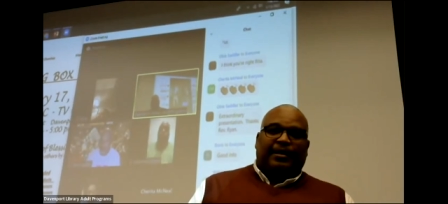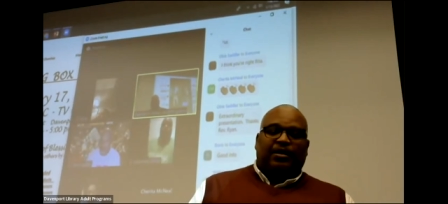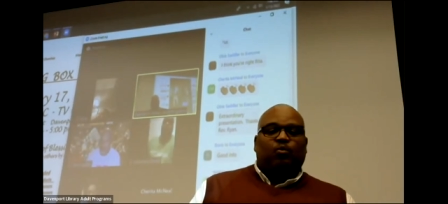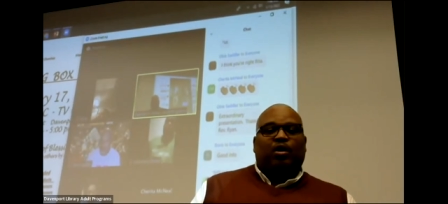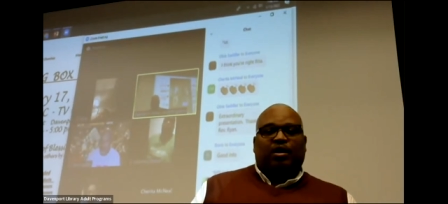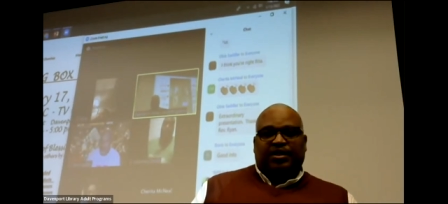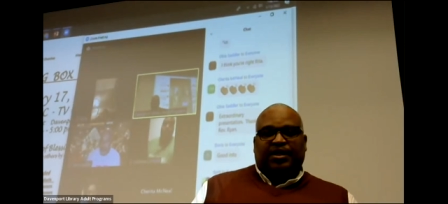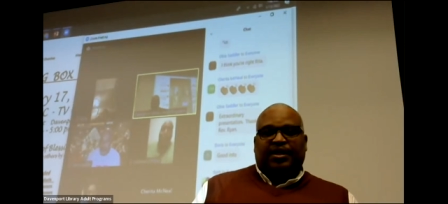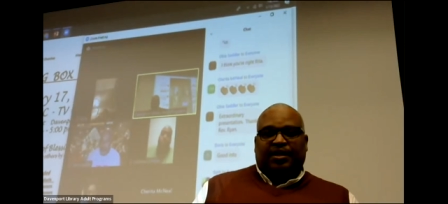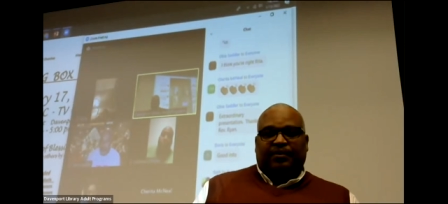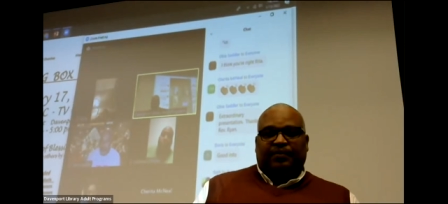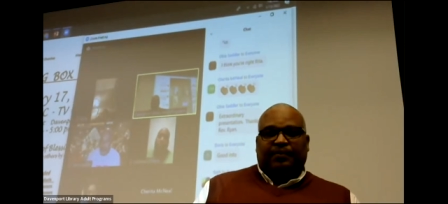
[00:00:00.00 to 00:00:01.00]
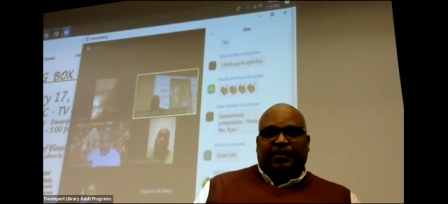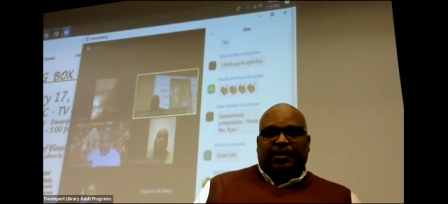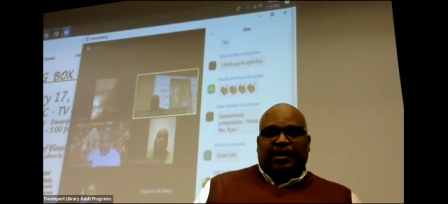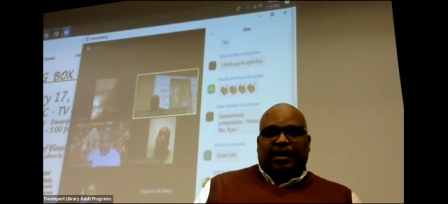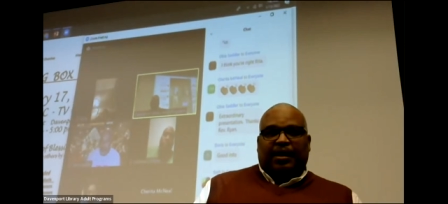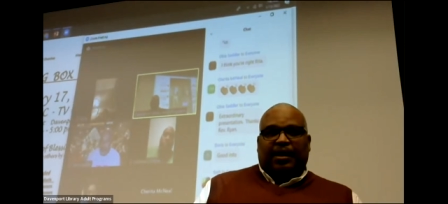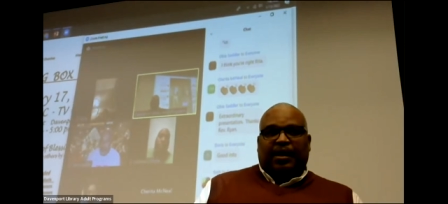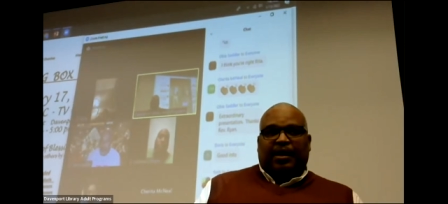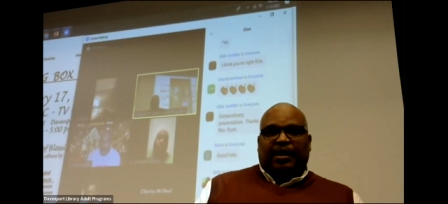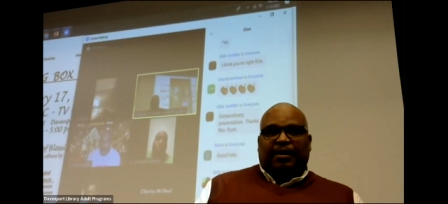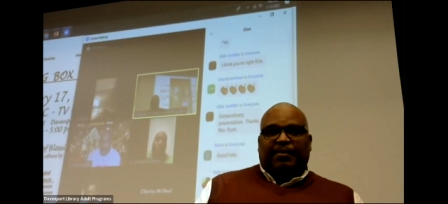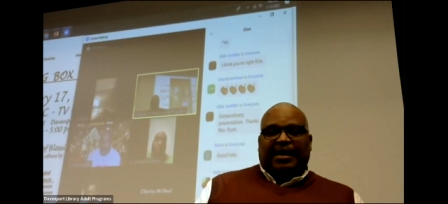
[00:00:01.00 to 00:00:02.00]
and he walked in it.
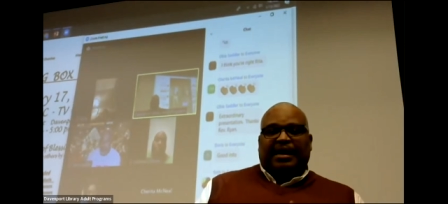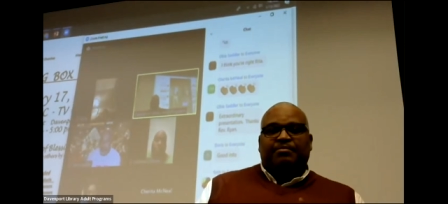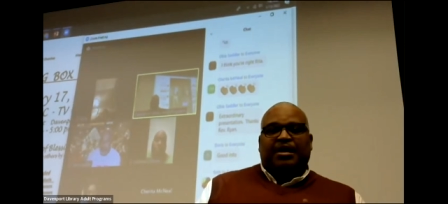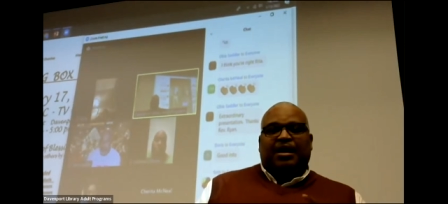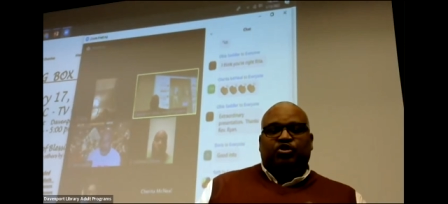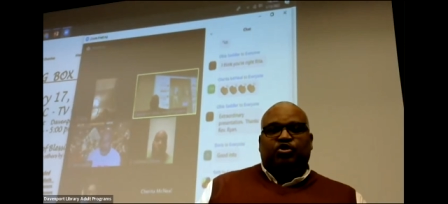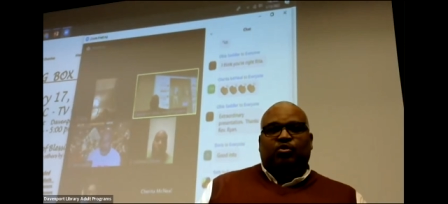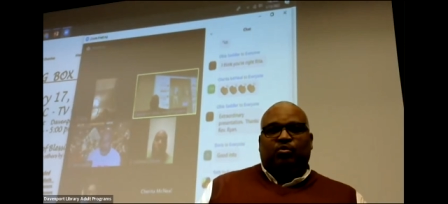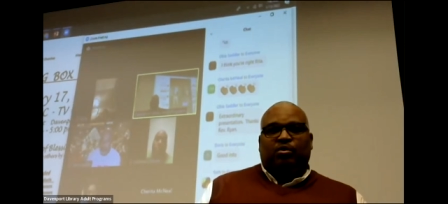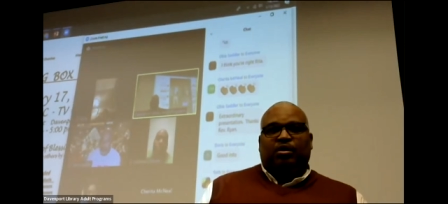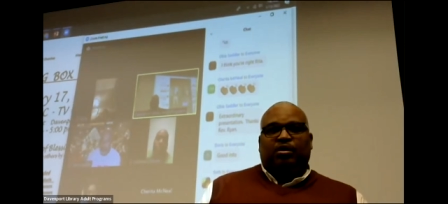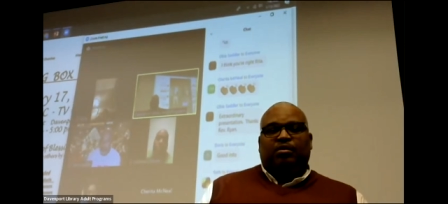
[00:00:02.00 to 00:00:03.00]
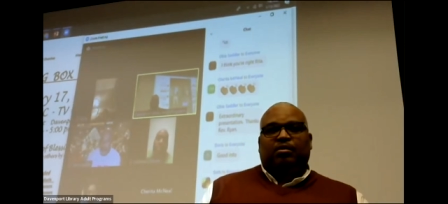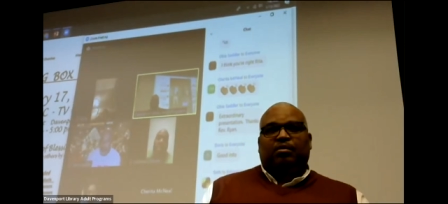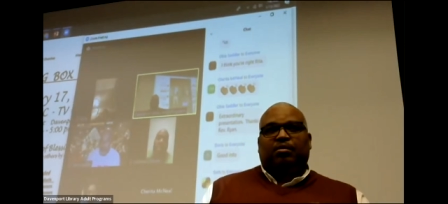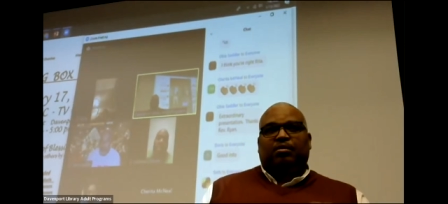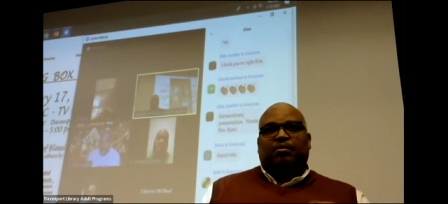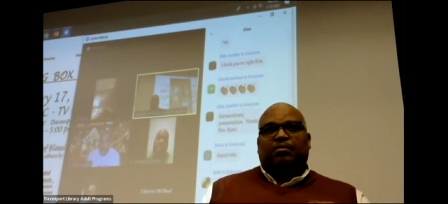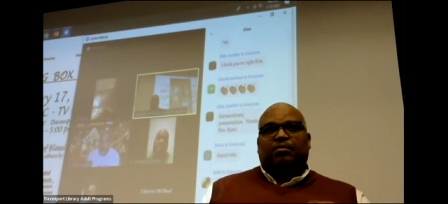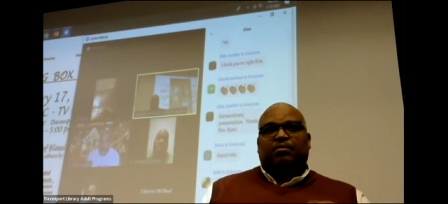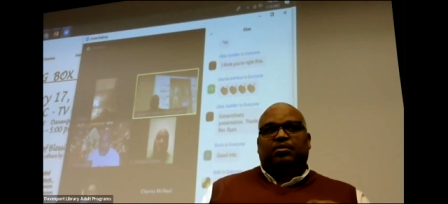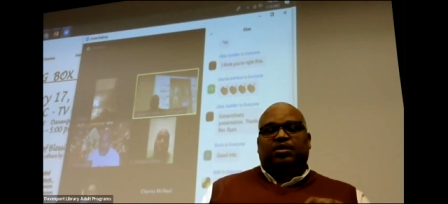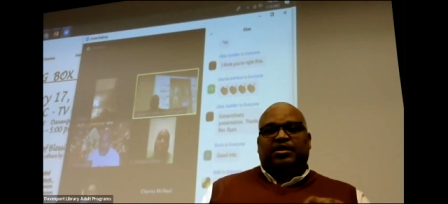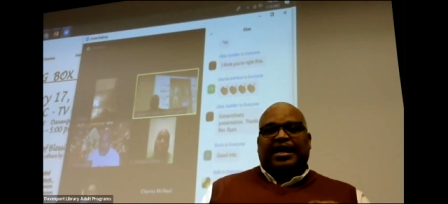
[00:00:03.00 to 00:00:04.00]
I'm not sure
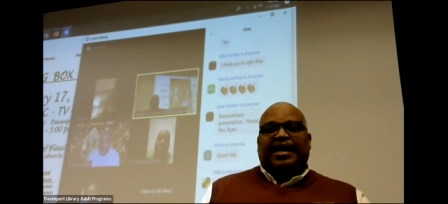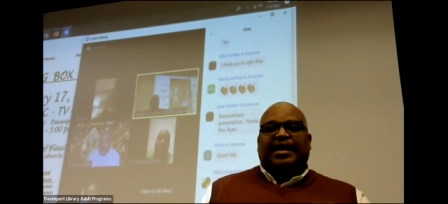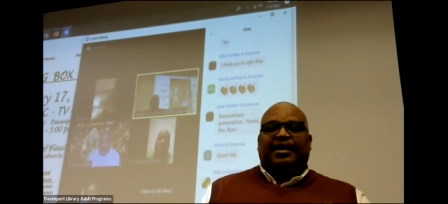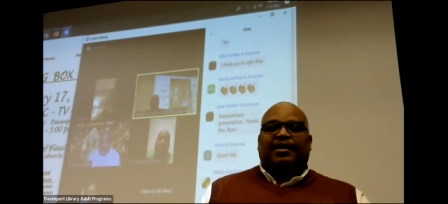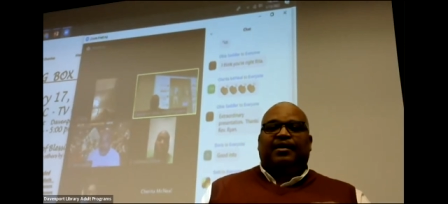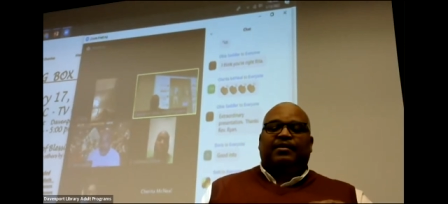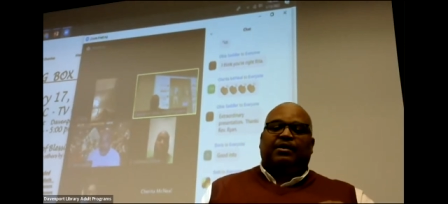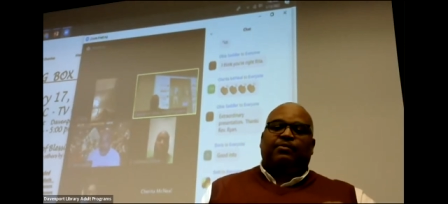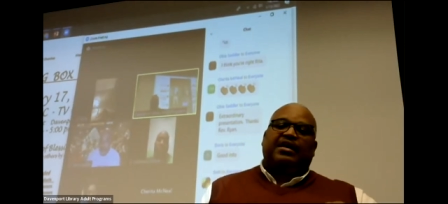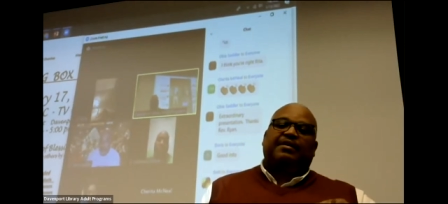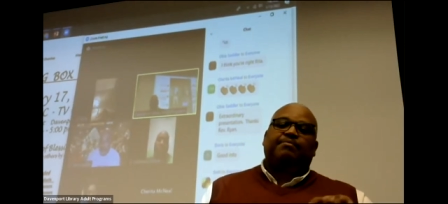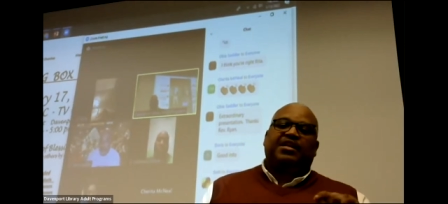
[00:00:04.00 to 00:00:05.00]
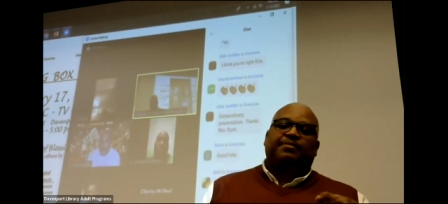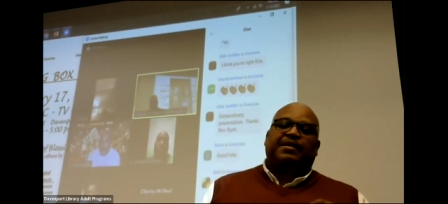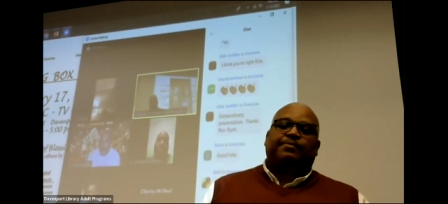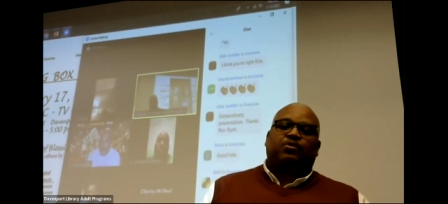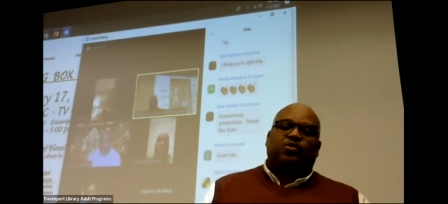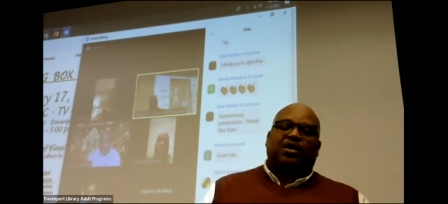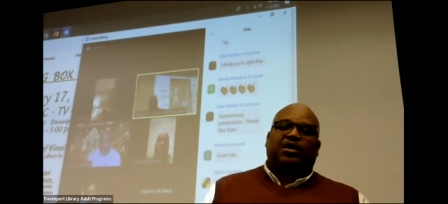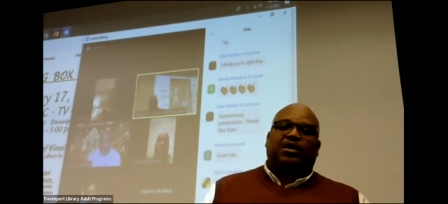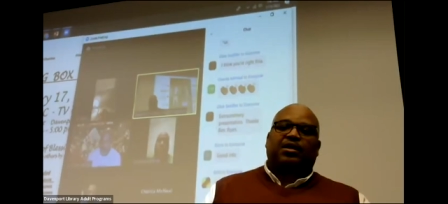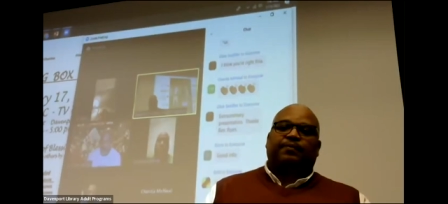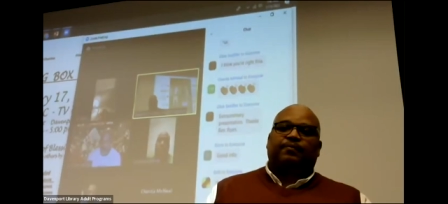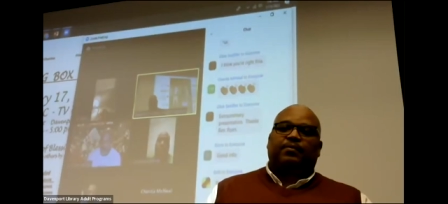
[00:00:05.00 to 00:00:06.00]
today that we have many people
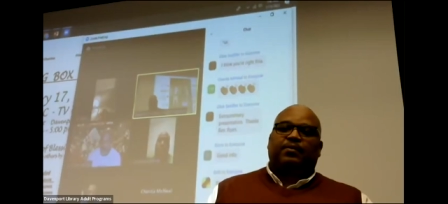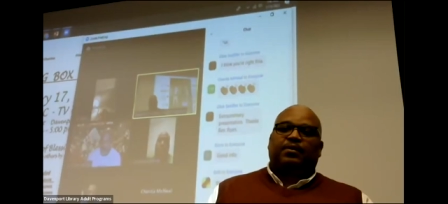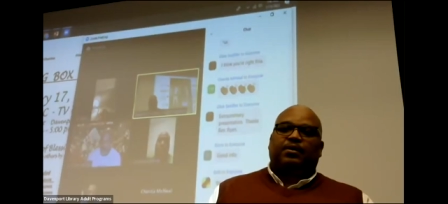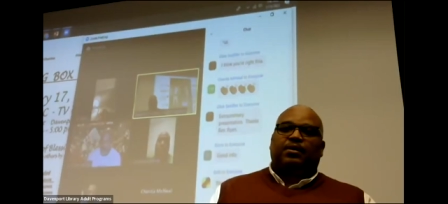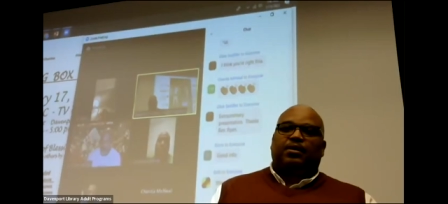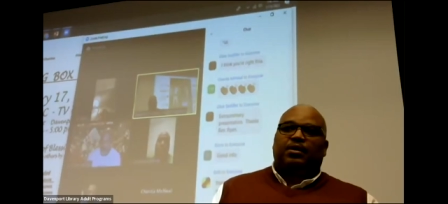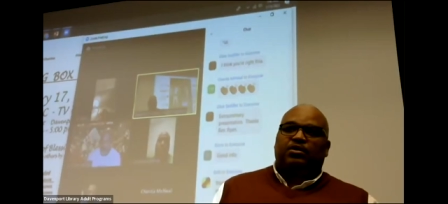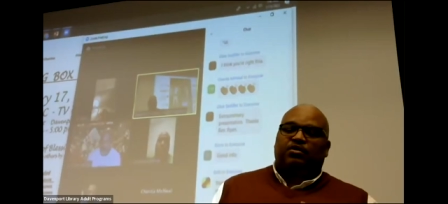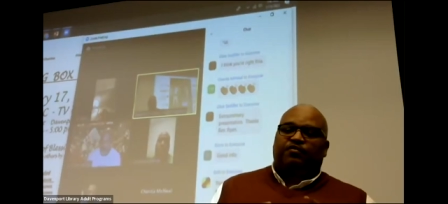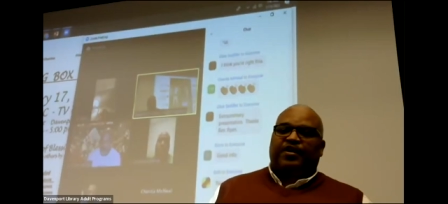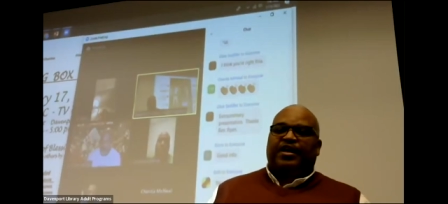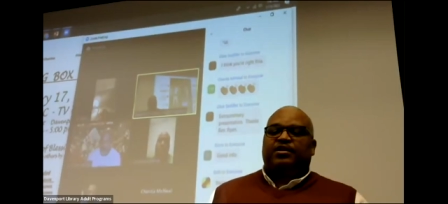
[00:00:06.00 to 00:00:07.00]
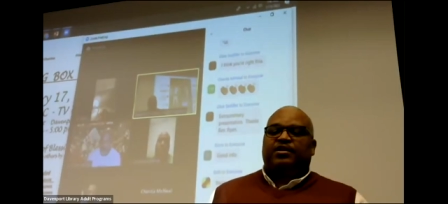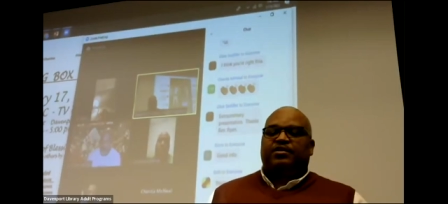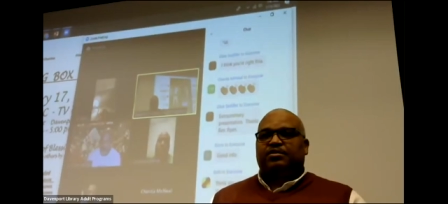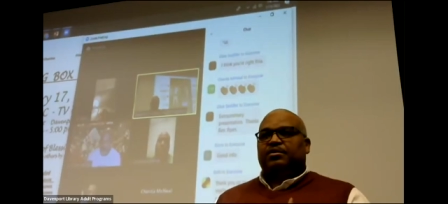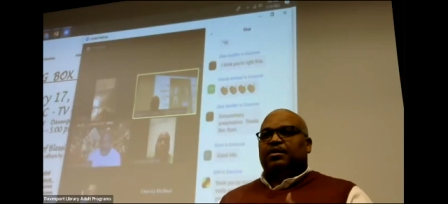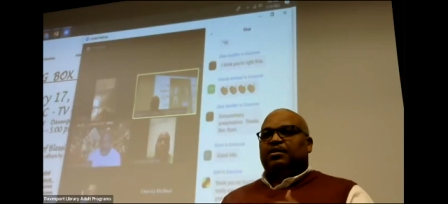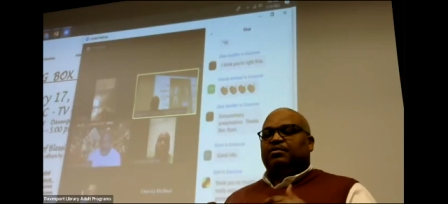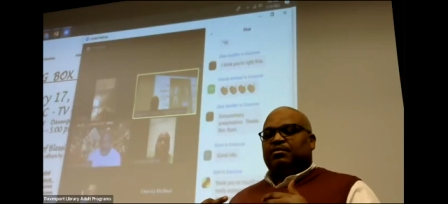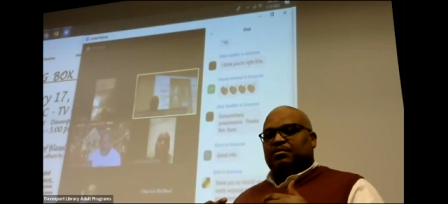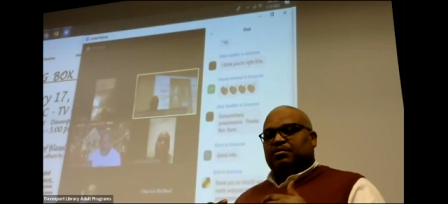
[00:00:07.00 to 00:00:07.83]
willing to face